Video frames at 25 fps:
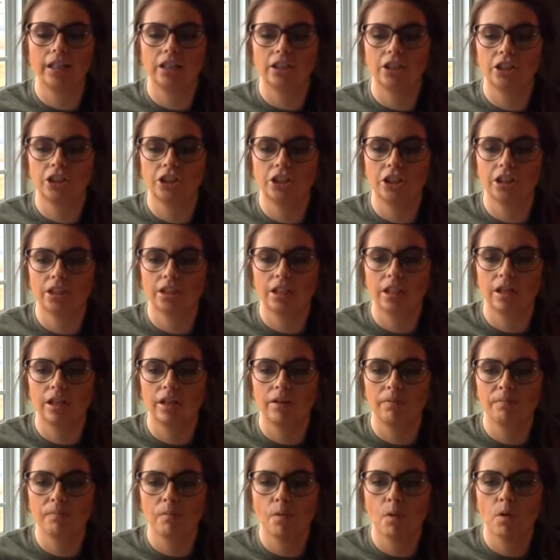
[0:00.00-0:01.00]
it's just
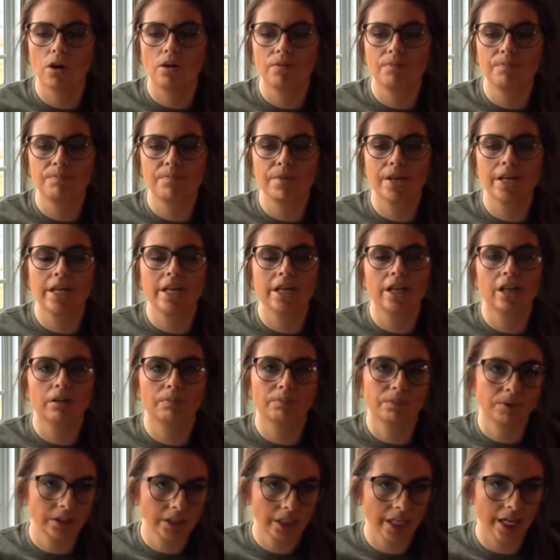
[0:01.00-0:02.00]
a more
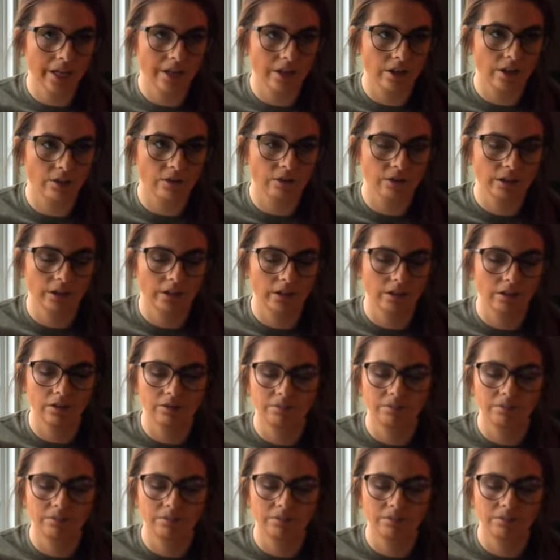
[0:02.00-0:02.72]
meatier tomato.